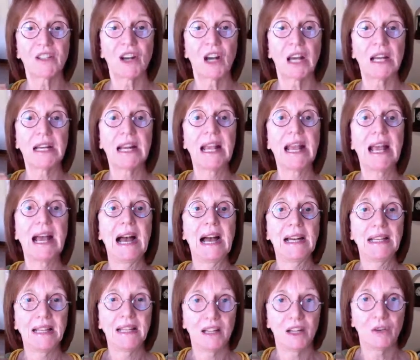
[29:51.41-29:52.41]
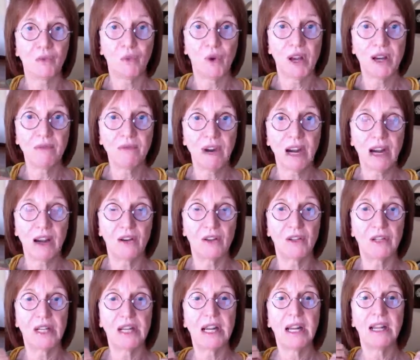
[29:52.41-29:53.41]
on, I knitted 1
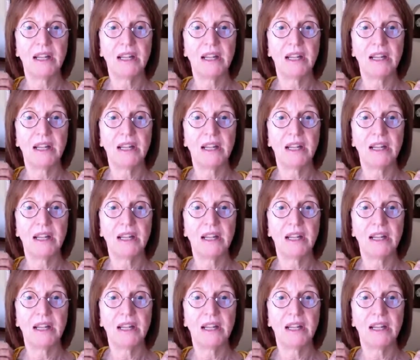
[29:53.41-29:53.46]
round,